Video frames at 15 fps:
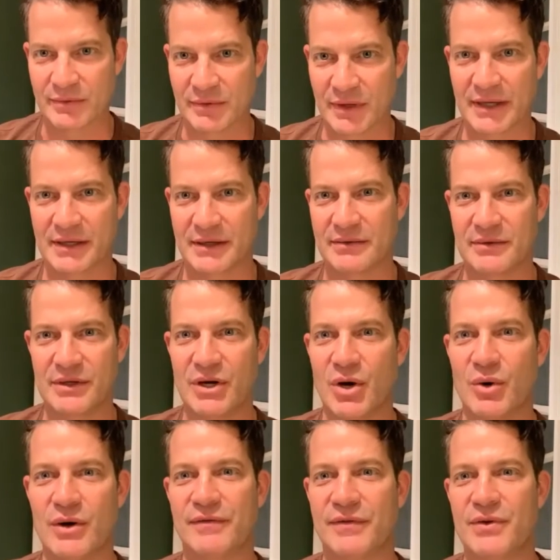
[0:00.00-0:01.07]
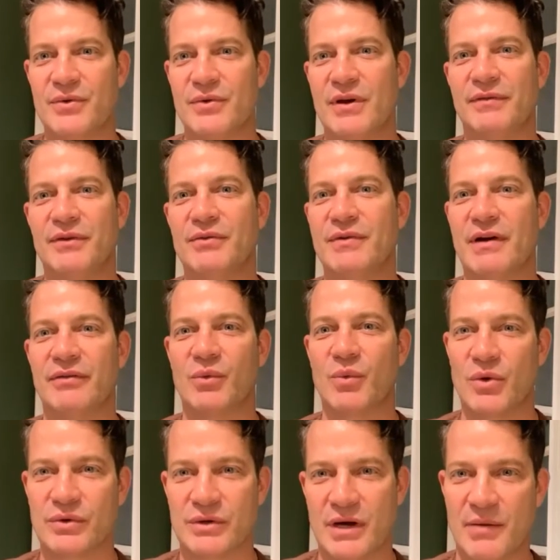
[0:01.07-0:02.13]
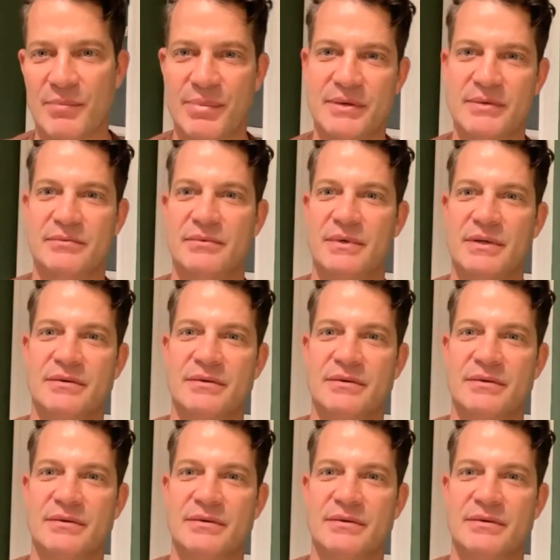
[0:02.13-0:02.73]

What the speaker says: Like, if you've never woken up in